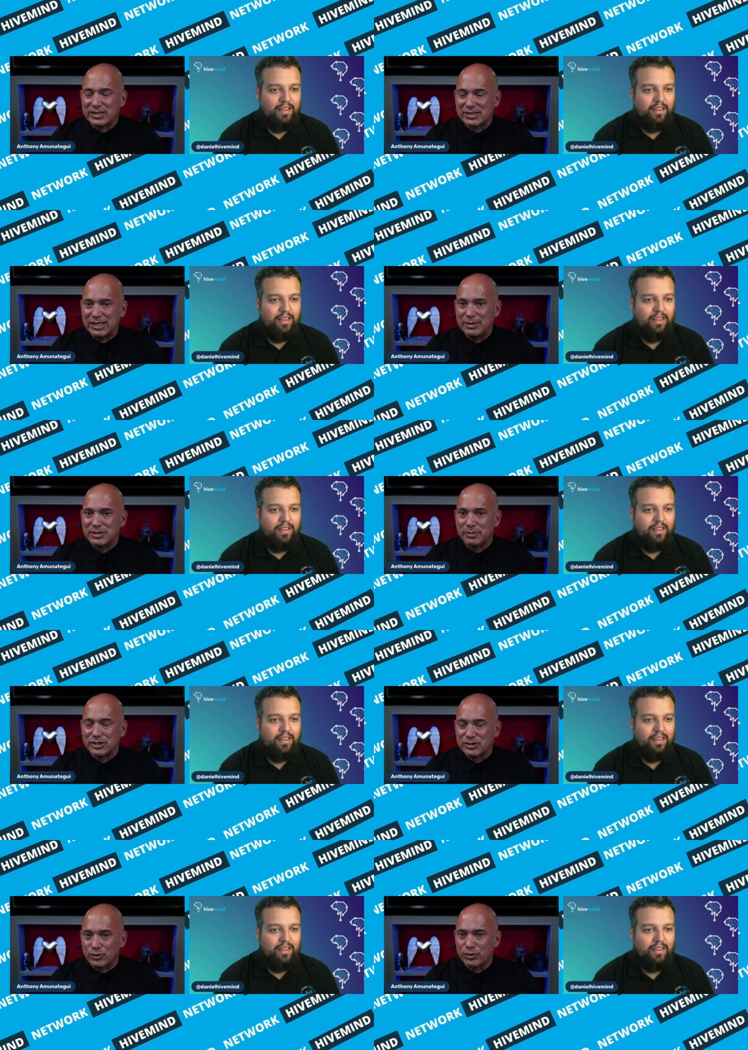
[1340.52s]
Speaker 1: seams and my
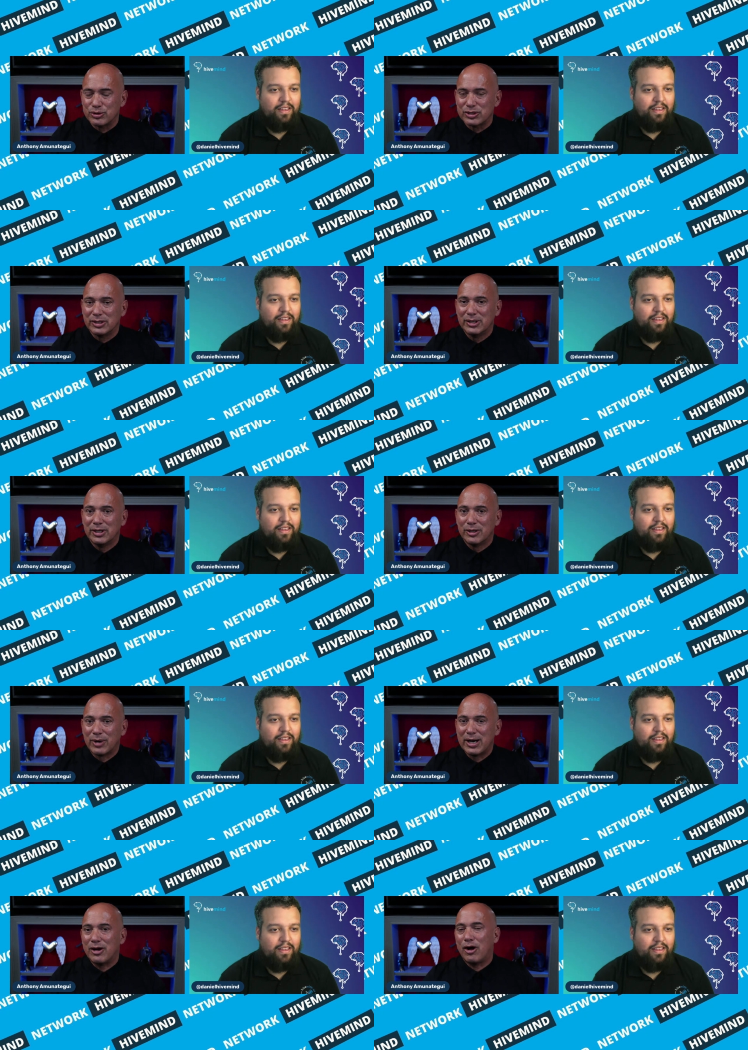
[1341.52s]
screws,
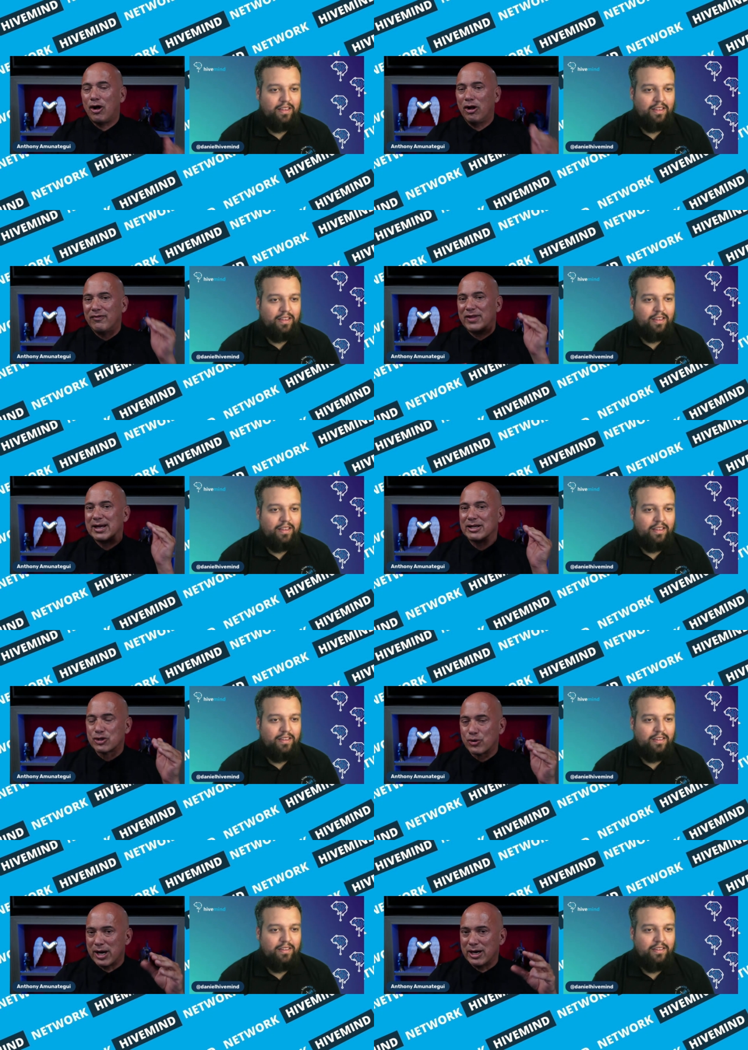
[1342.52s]
right? All of that gets
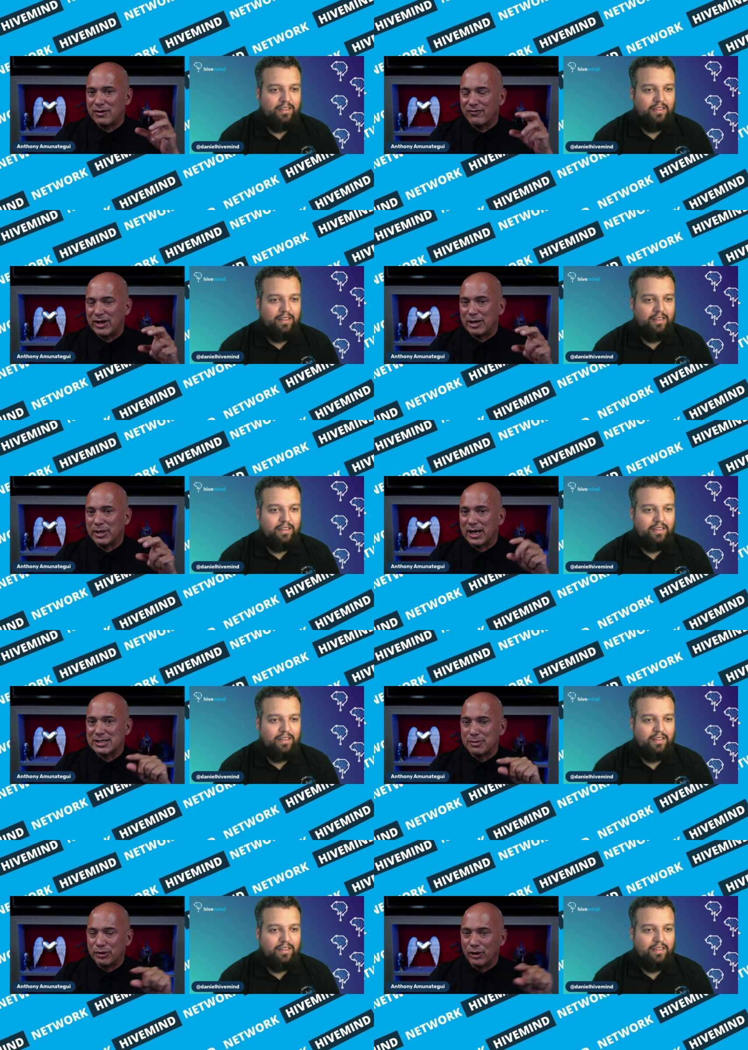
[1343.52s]
created in a family as
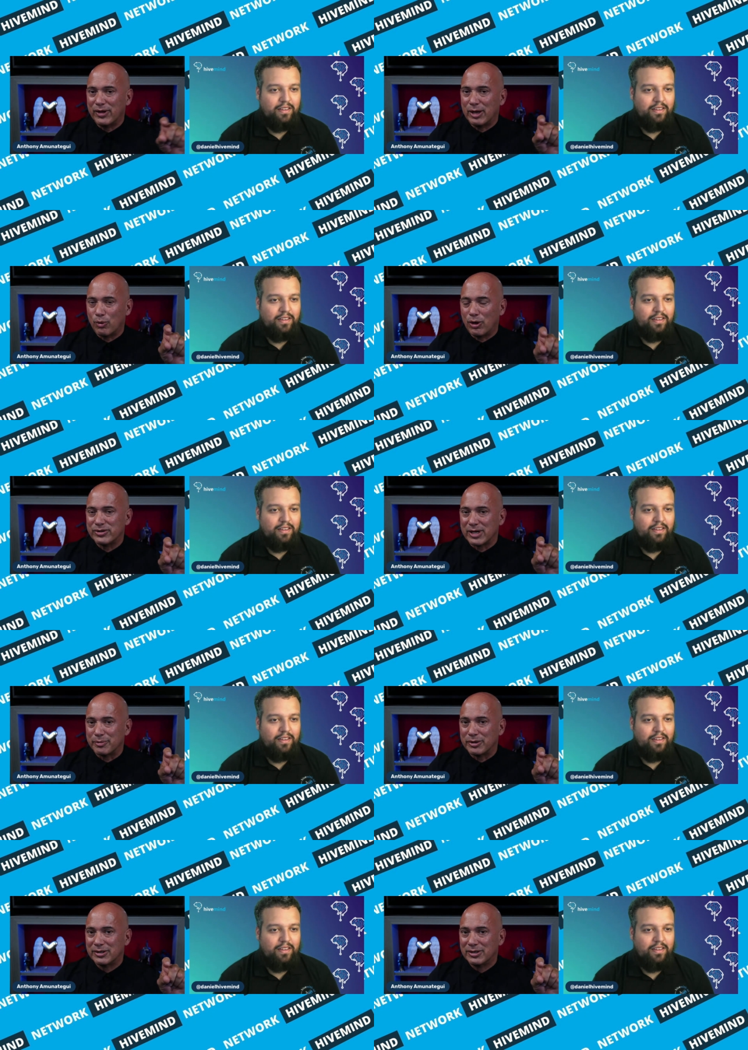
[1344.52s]
I build that wall
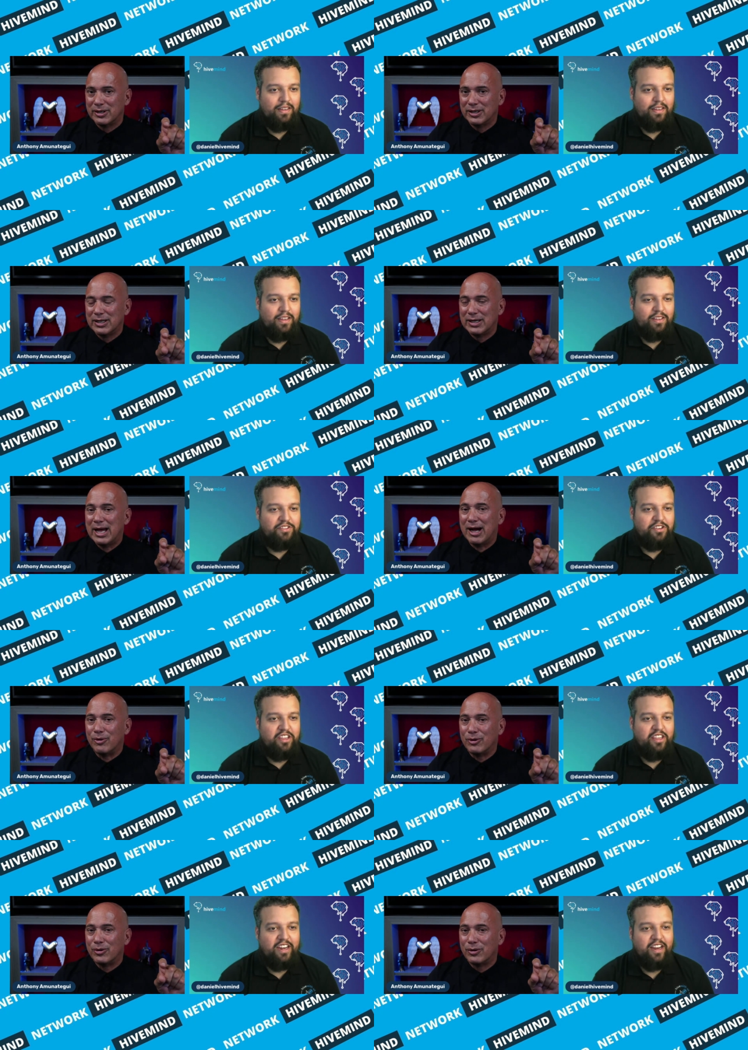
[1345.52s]
type. Now, so
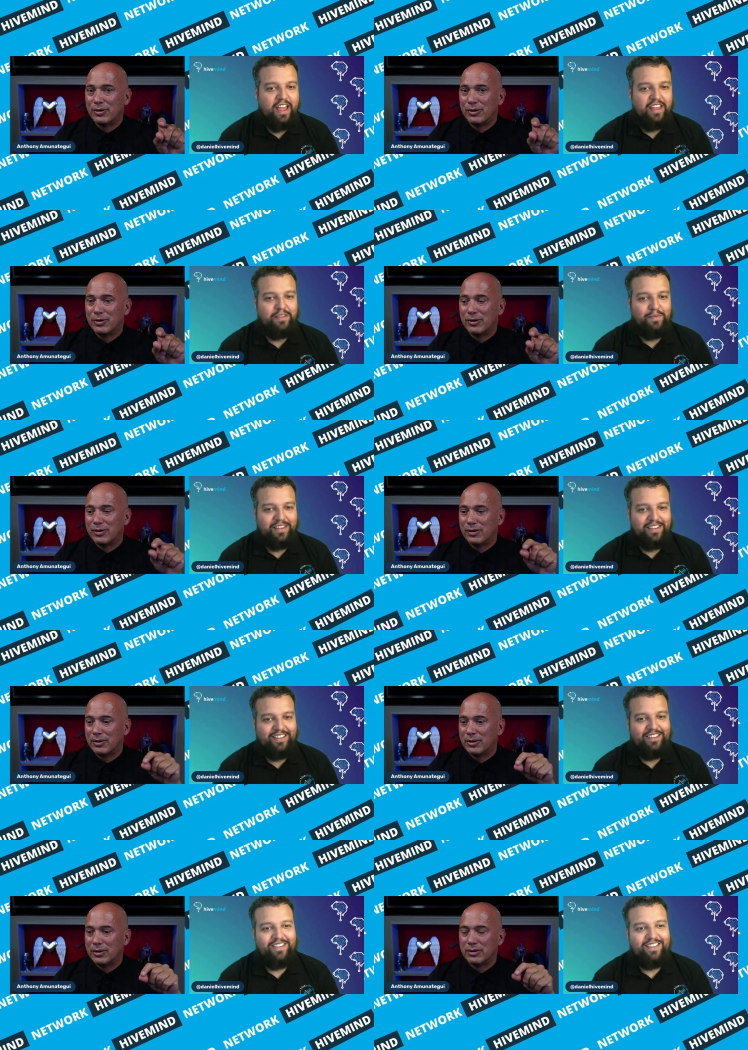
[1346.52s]
Speaker 2: get an estimate.
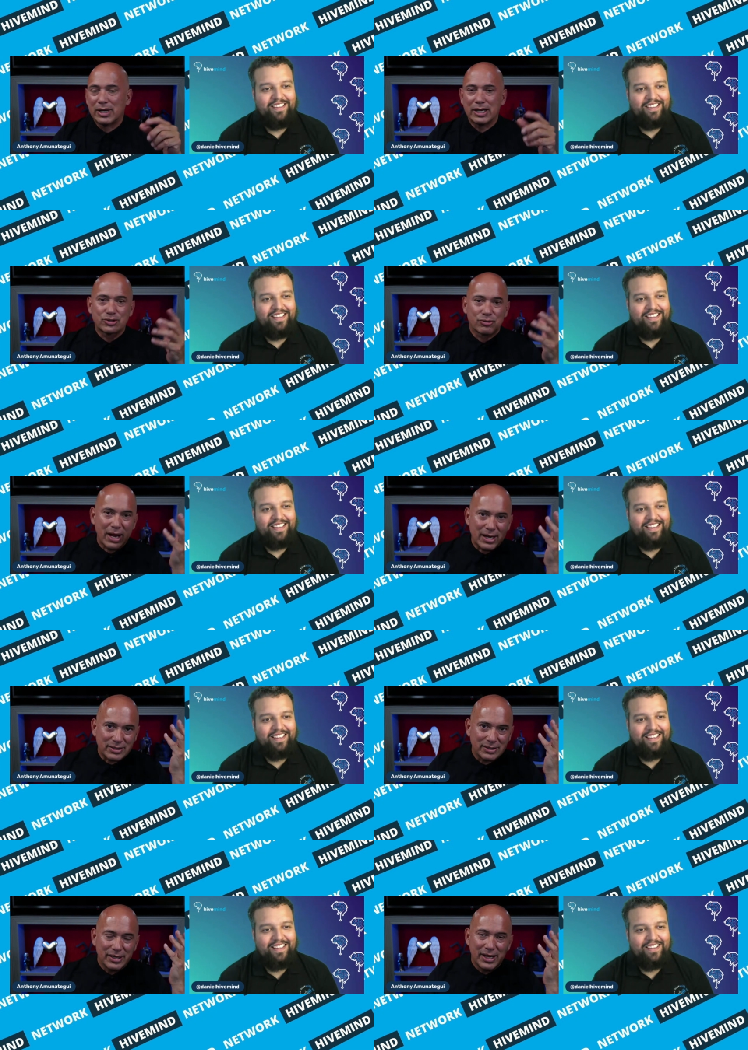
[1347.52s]
Speaker 1: That's
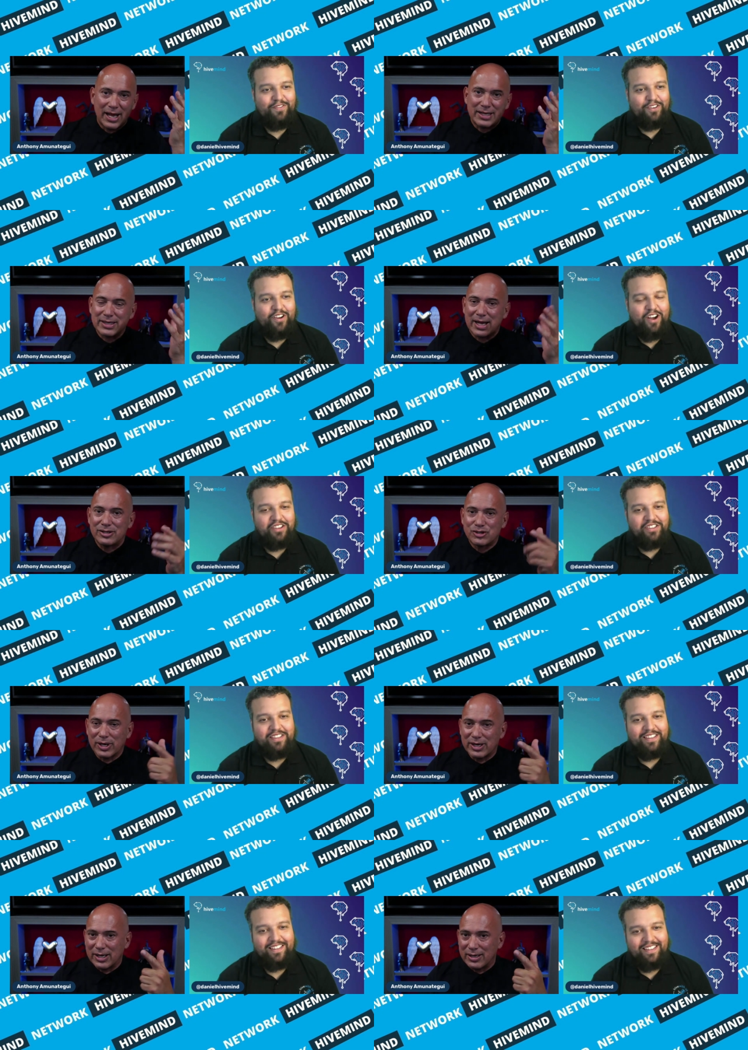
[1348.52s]
right. At the, I, so I,
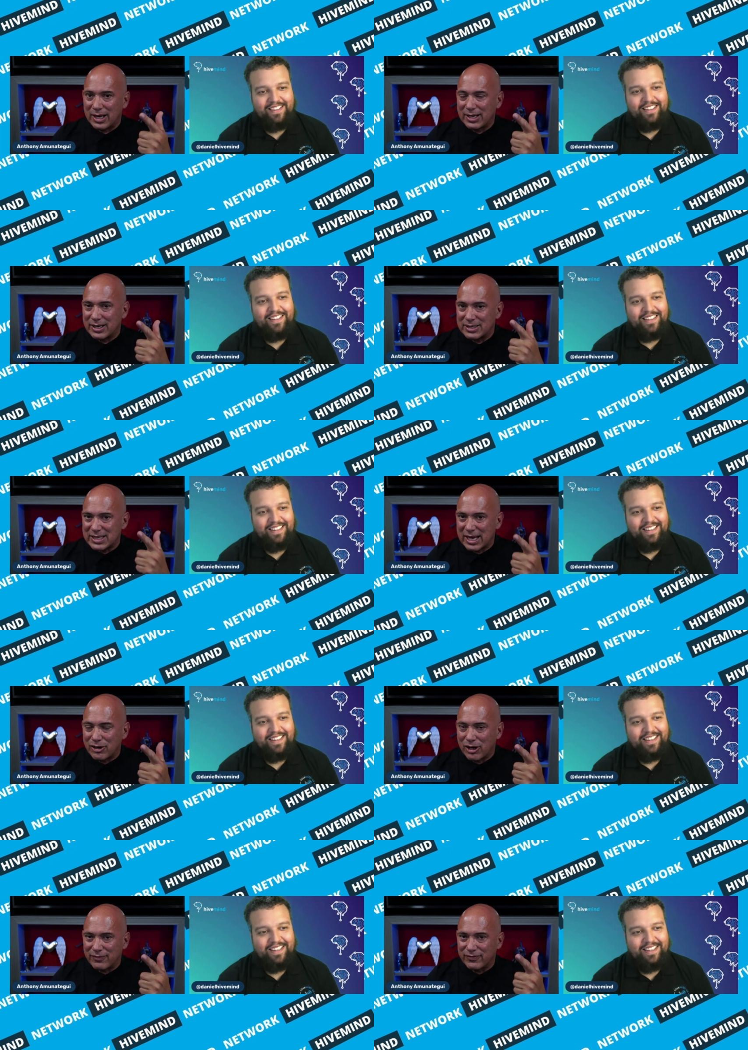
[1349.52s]
I get a
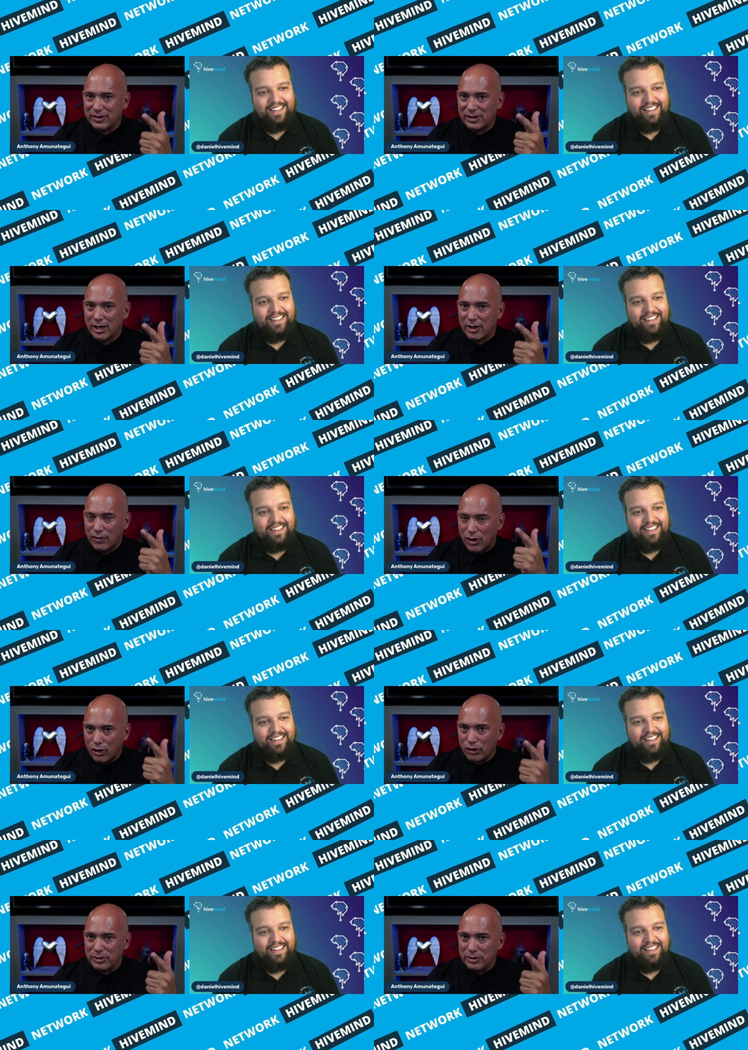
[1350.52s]
takeoff of all the